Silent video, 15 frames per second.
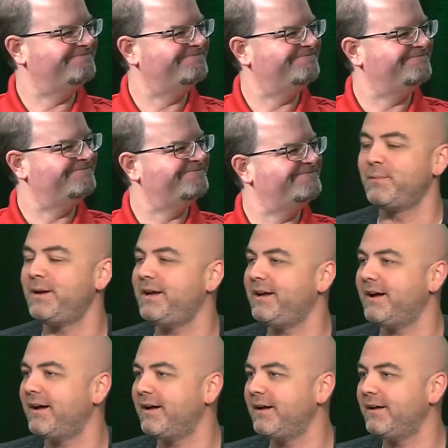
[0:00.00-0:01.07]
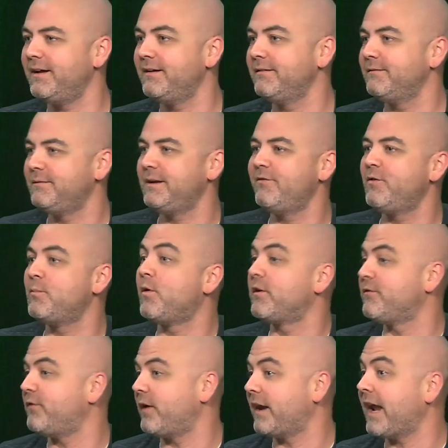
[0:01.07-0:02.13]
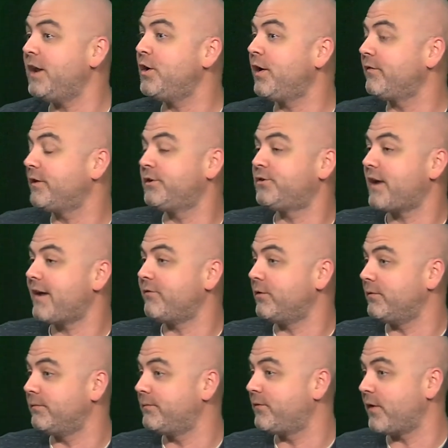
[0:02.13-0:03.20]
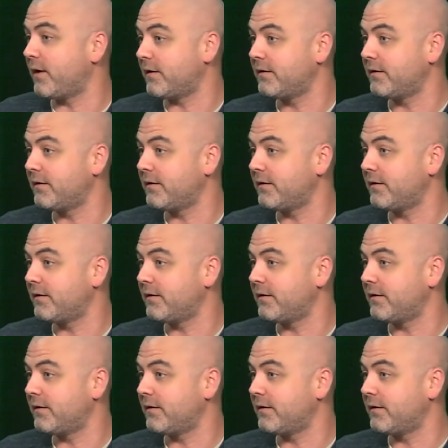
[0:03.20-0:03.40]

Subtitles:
this will be even more fun, and you don't have to travel far.